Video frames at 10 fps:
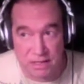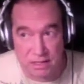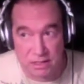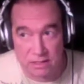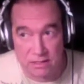
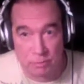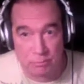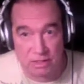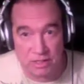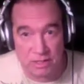He went by the
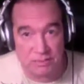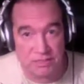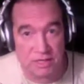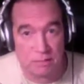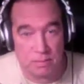name of
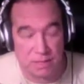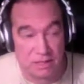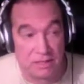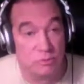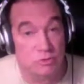Dimebag. He
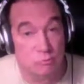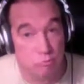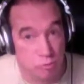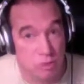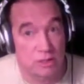was
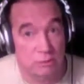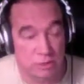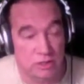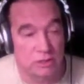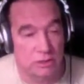really, really
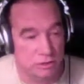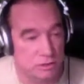good.